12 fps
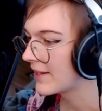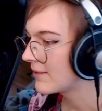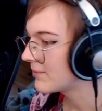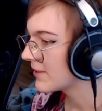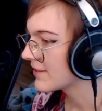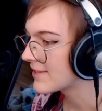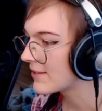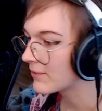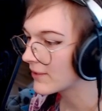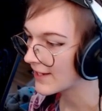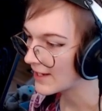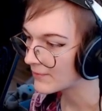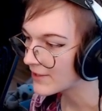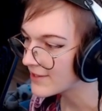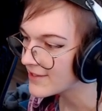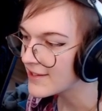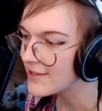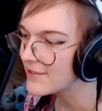We can set what camera to
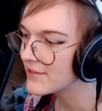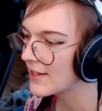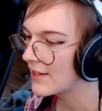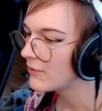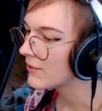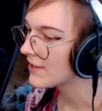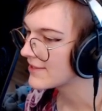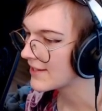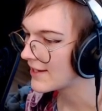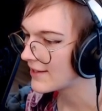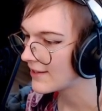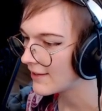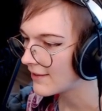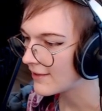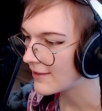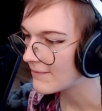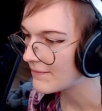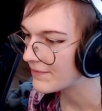use. We can set
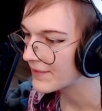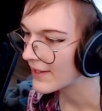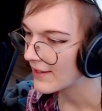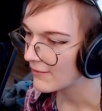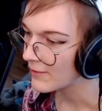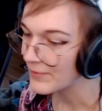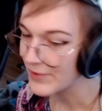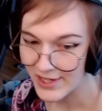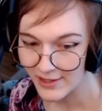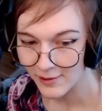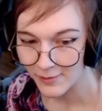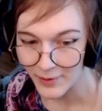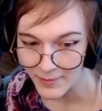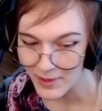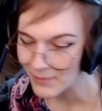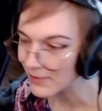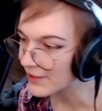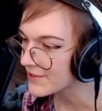what material property
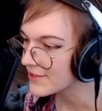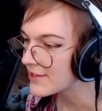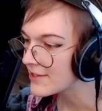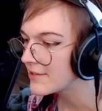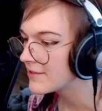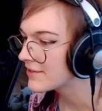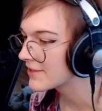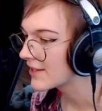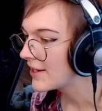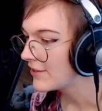blocks to use.